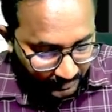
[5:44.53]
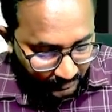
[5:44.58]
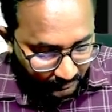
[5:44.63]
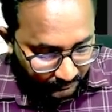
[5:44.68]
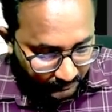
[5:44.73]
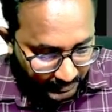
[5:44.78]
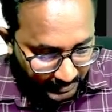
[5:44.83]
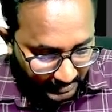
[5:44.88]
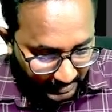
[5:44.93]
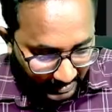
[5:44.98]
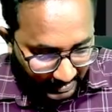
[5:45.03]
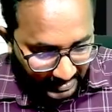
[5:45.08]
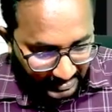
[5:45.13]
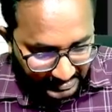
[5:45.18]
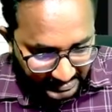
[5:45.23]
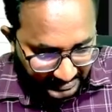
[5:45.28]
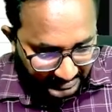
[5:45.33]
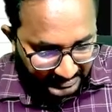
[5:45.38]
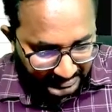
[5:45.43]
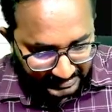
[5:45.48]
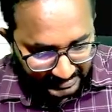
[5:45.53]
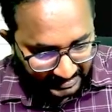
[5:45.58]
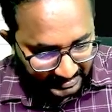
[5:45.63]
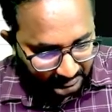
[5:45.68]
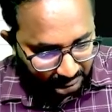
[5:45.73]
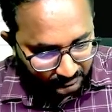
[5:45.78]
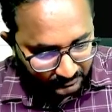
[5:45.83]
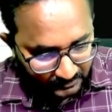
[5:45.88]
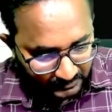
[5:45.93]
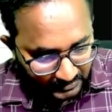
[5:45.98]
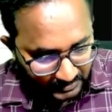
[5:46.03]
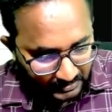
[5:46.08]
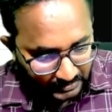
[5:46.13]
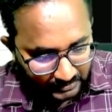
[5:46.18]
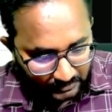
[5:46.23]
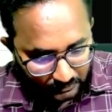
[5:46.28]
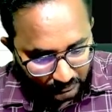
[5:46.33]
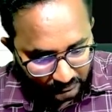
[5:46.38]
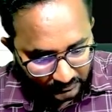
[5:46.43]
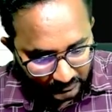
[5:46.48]
We are getting an
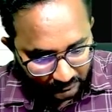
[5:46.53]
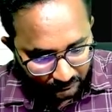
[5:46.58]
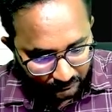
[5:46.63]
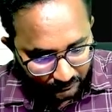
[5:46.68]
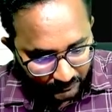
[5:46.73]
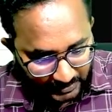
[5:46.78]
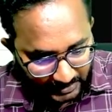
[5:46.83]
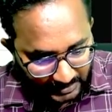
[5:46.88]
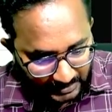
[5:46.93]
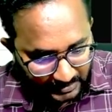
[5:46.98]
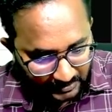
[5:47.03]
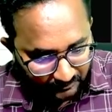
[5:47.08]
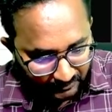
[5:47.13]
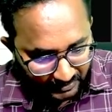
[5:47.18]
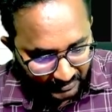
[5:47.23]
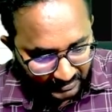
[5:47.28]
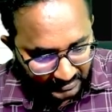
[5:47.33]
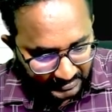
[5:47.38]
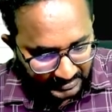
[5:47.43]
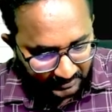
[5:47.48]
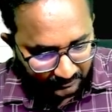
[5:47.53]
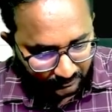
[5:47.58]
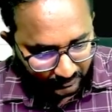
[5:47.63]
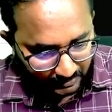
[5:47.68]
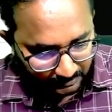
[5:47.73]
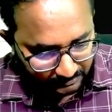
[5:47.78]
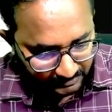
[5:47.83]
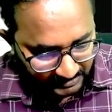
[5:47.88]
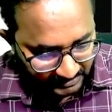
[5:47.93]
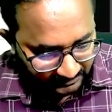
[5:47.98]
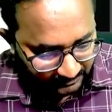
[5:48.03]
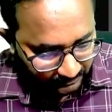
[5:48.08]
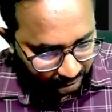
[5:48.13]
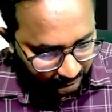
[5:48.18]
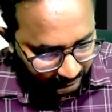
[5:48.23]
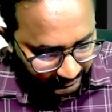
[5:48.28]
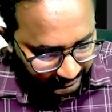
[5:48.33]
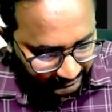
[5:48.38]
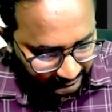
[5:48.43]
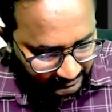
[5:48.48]
MCQs frequently from these
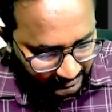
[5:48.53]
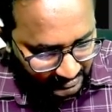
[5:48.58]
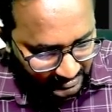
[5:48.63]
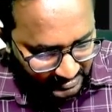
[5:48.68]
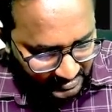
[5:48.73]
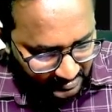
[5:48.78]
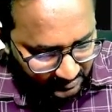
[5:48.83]
fees